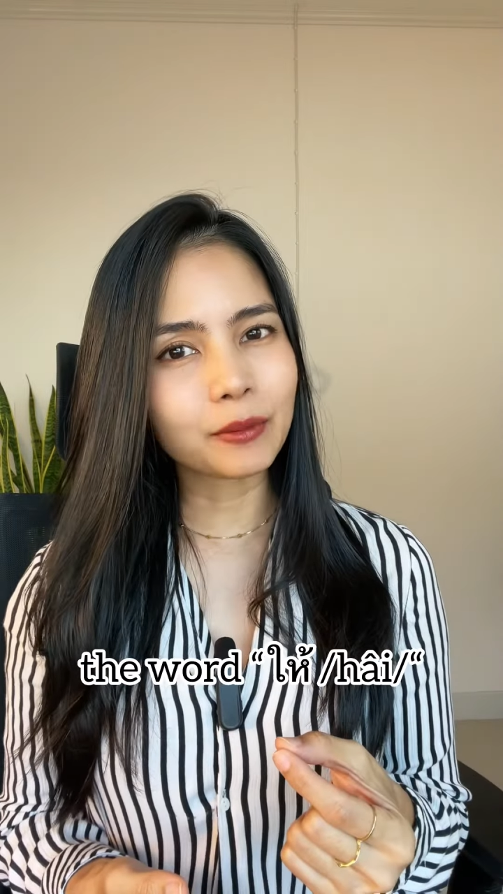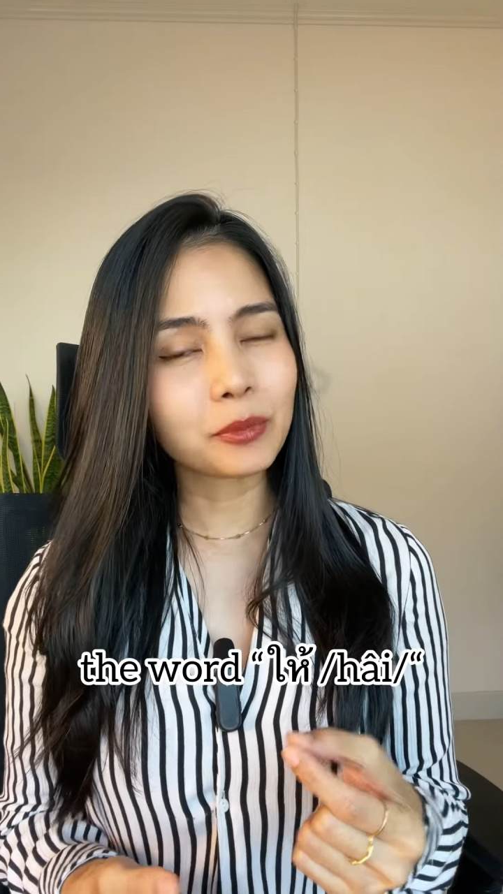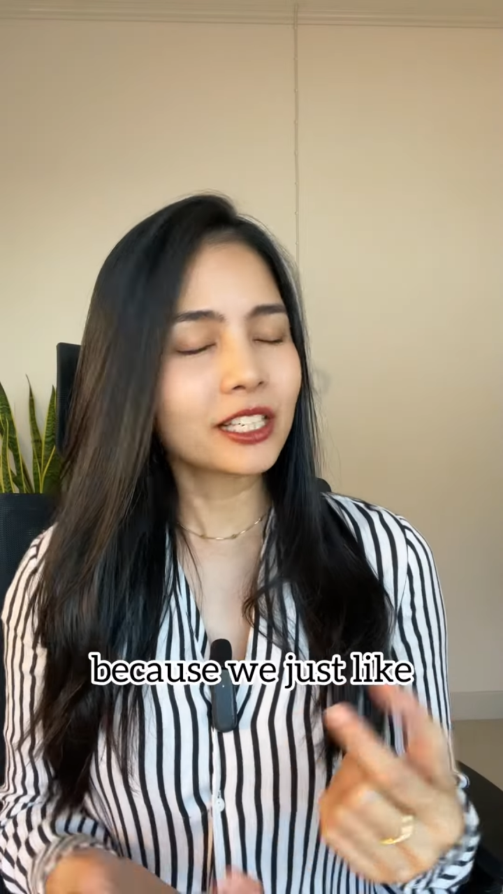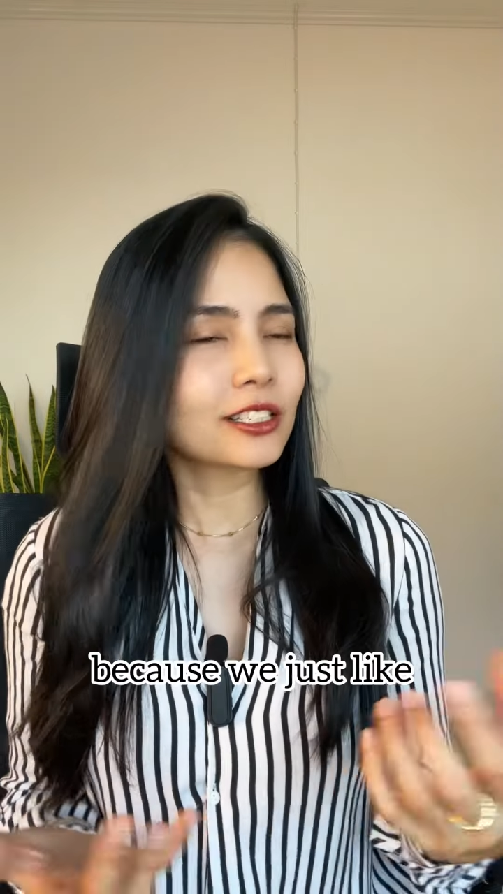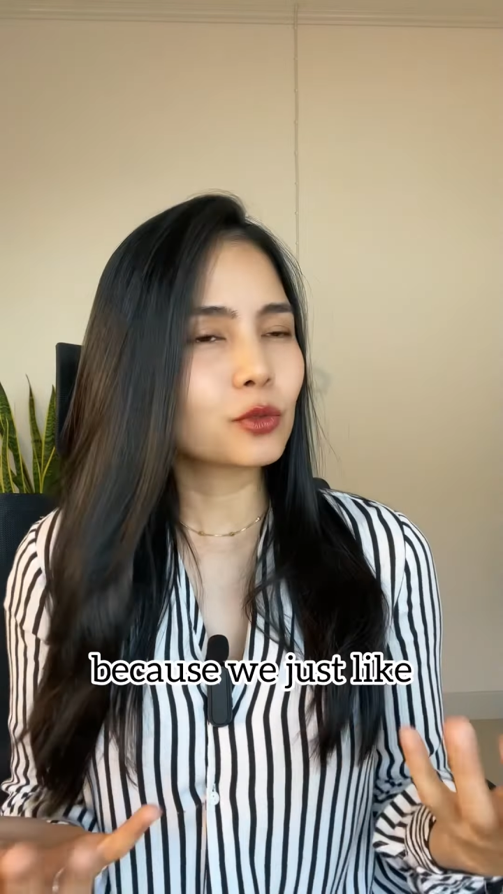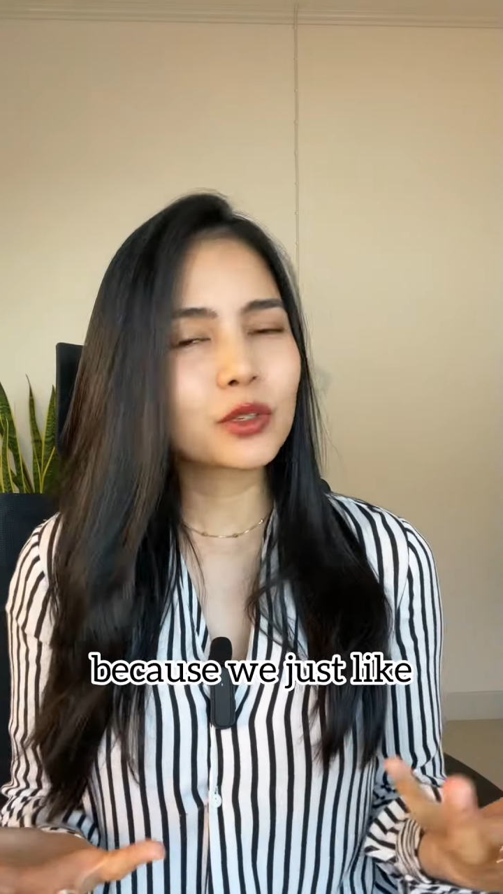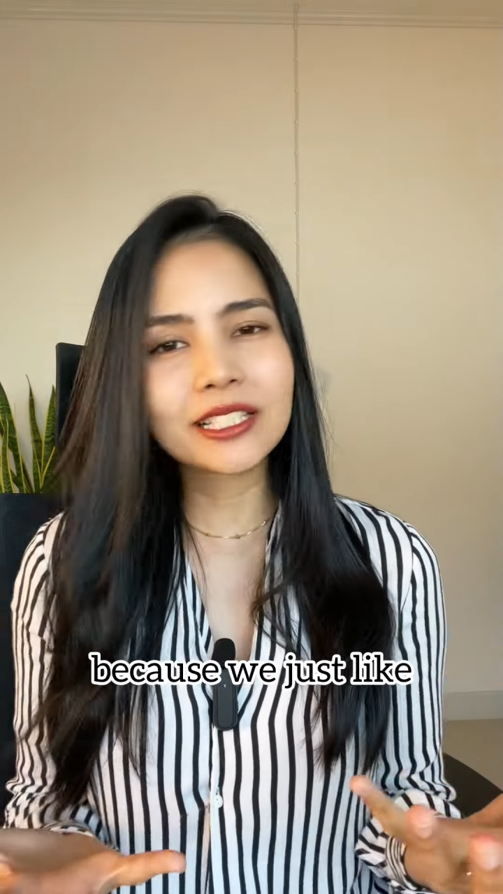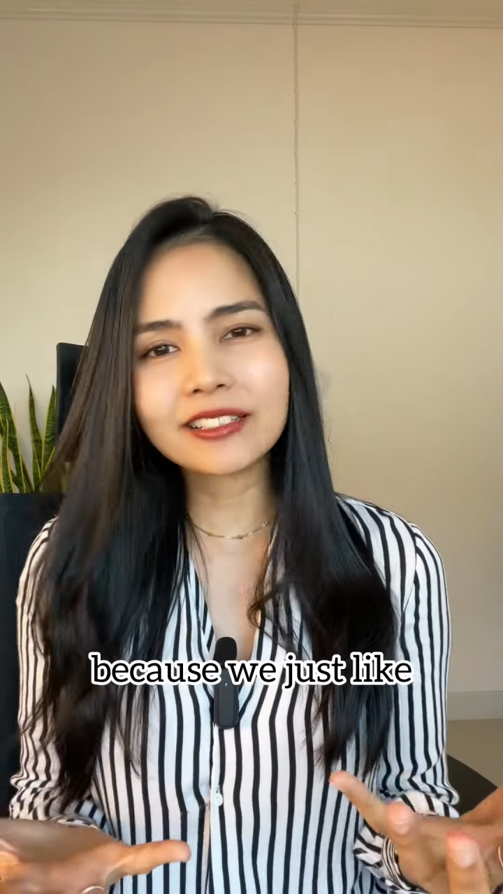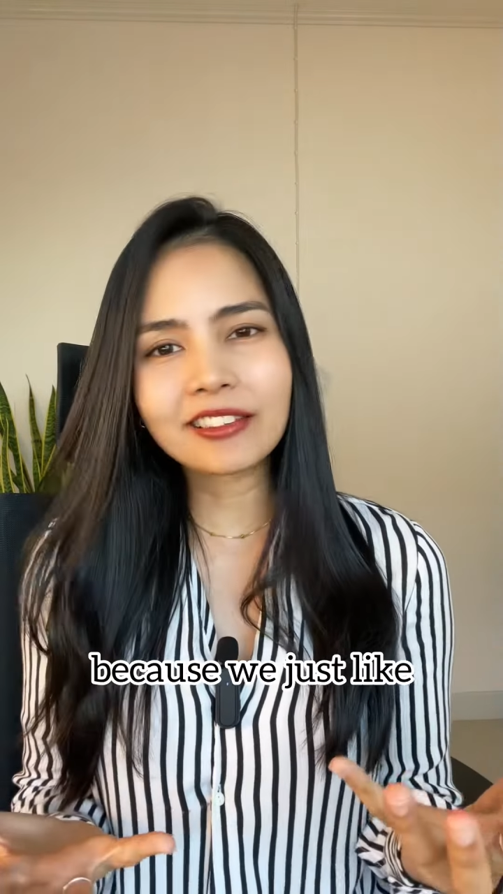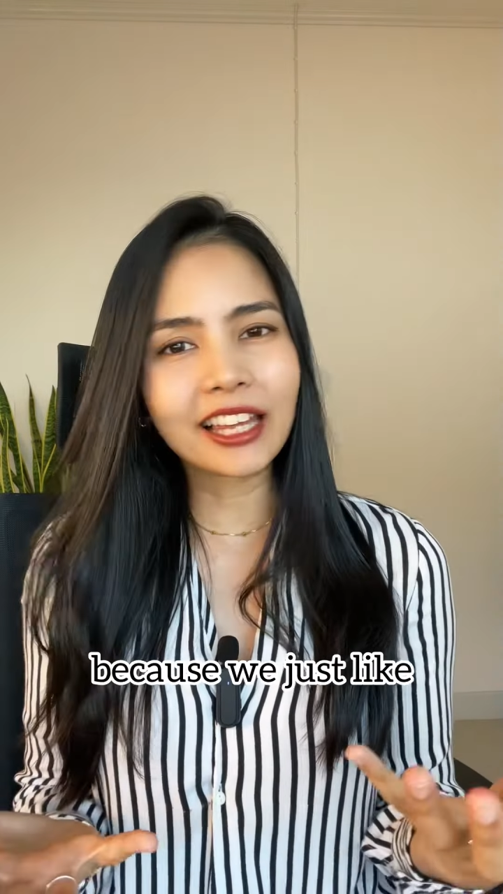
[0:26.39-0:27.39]
because we
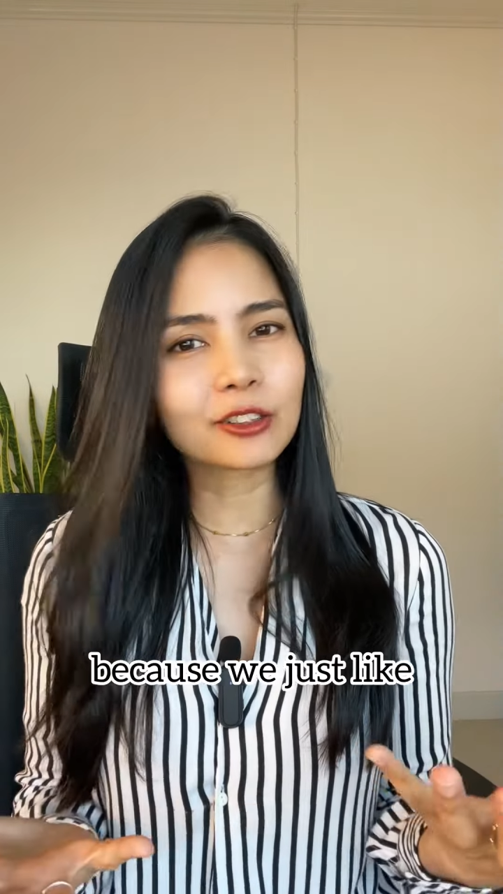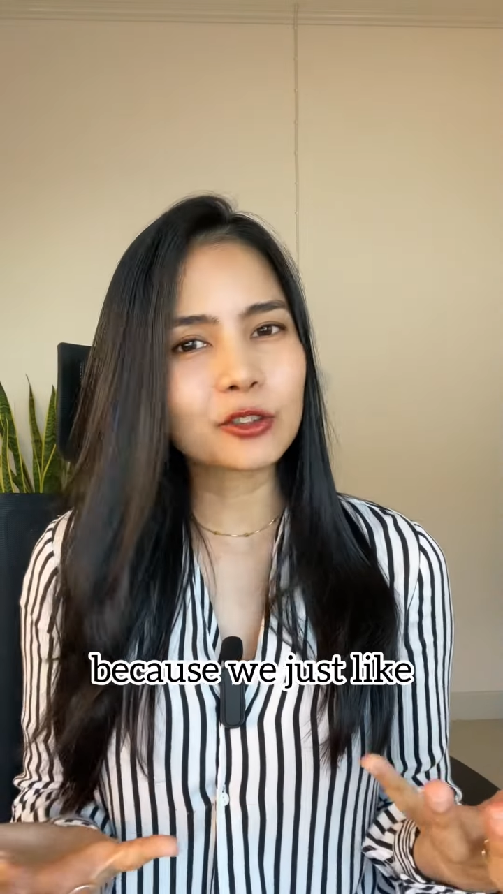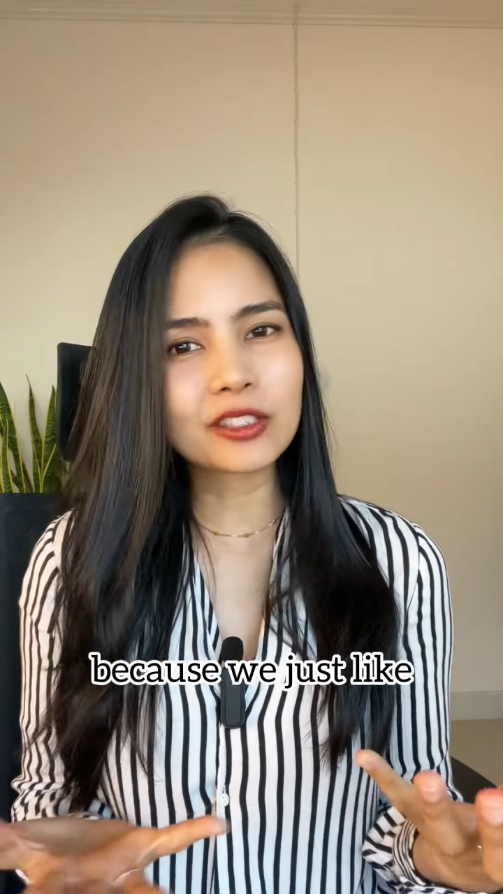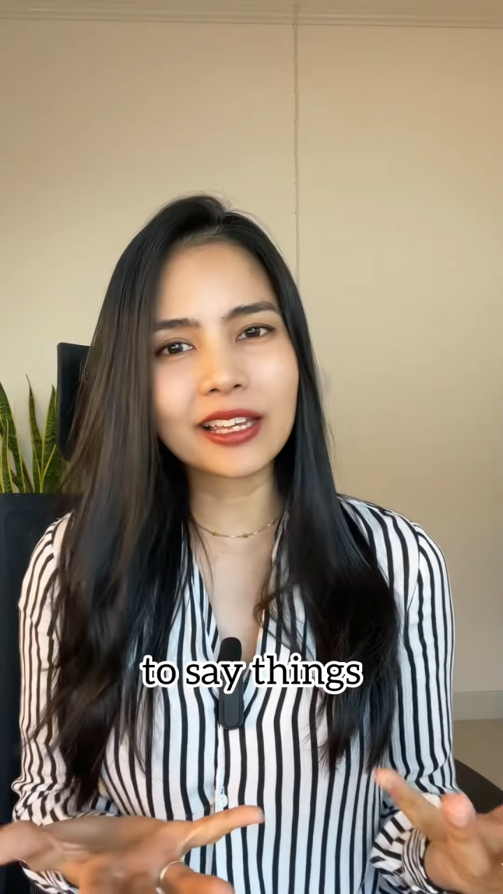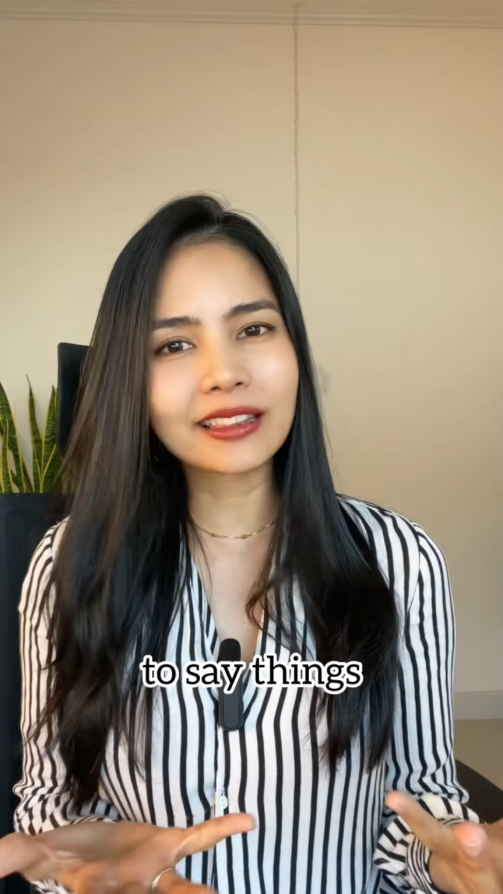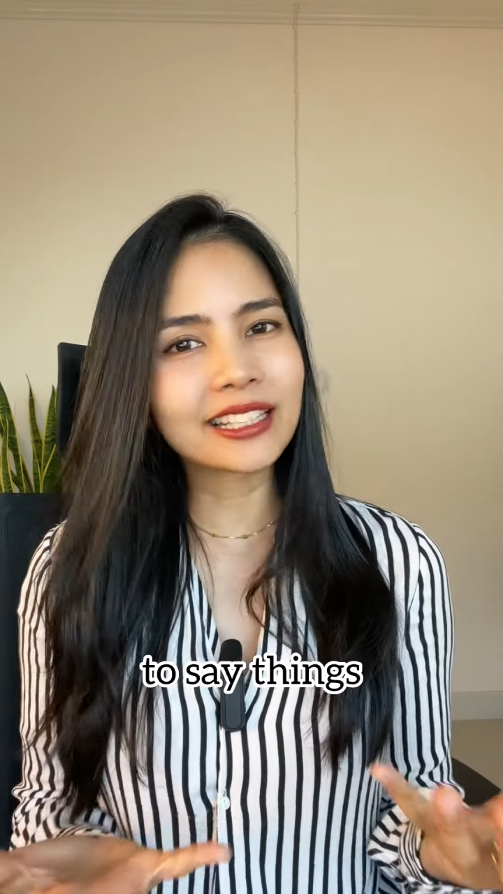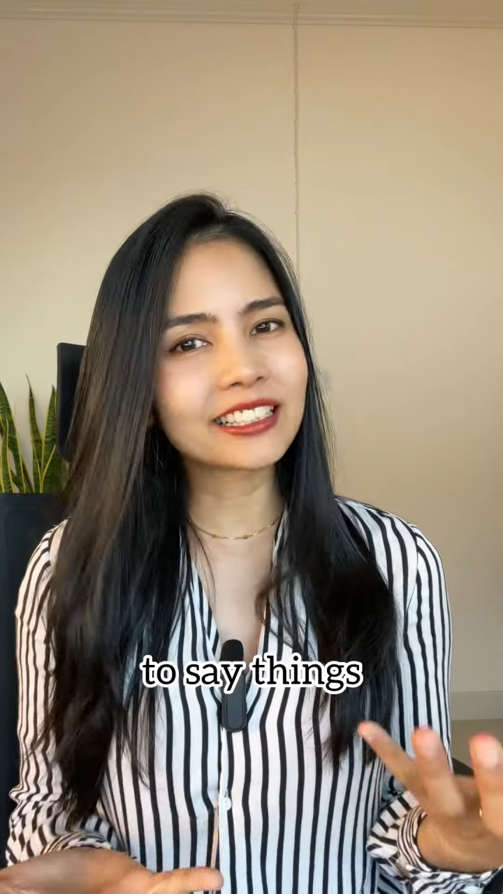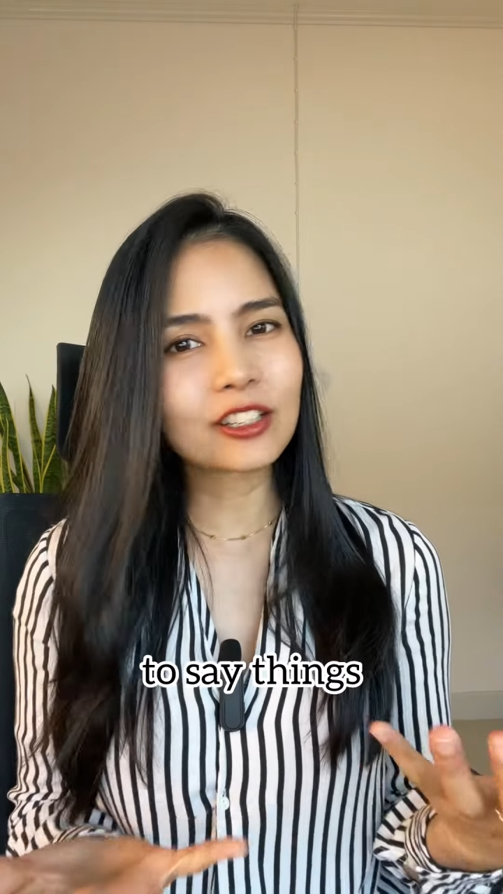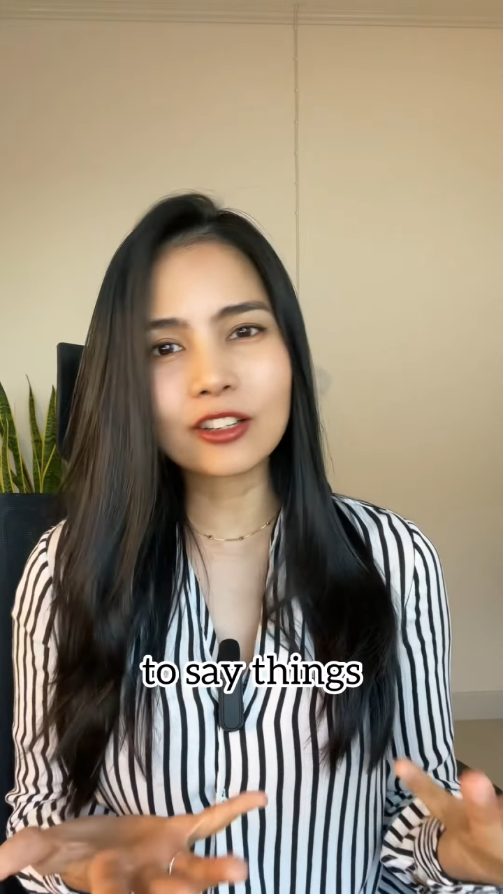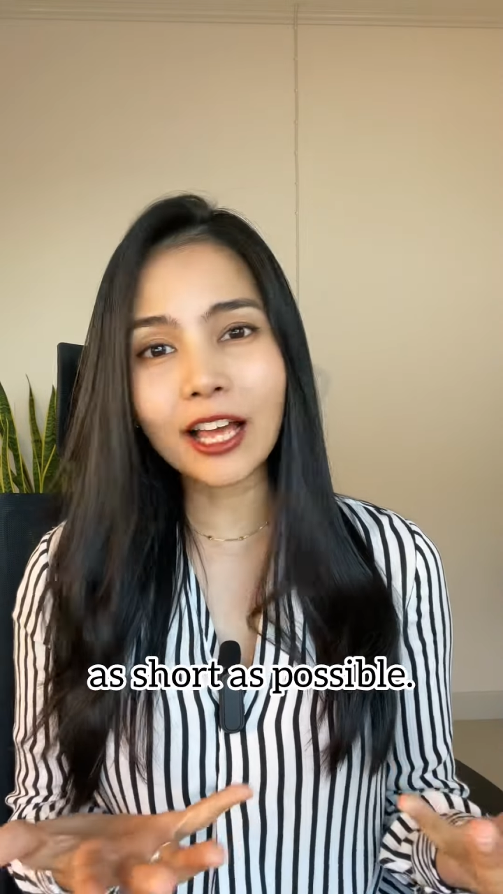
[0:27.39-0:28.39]
just like to say things